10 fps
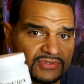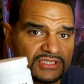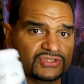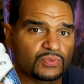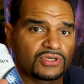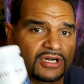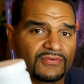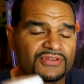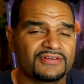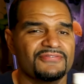of these will
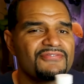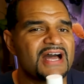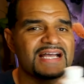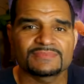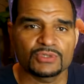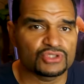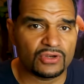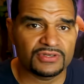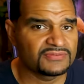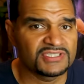cover the vast
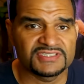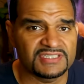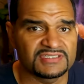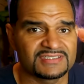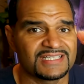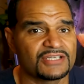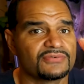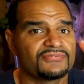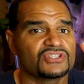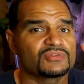majority of diseases that
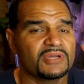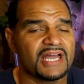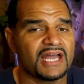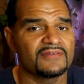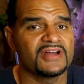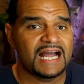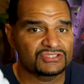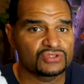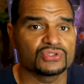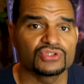your fish may have as
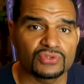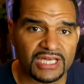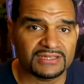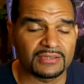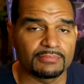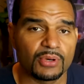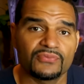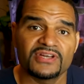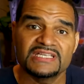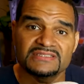soon as you get them,
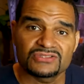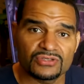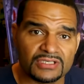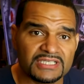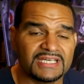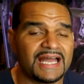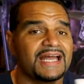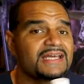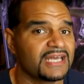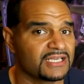both internally
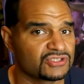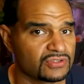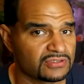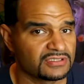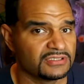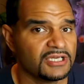and externally.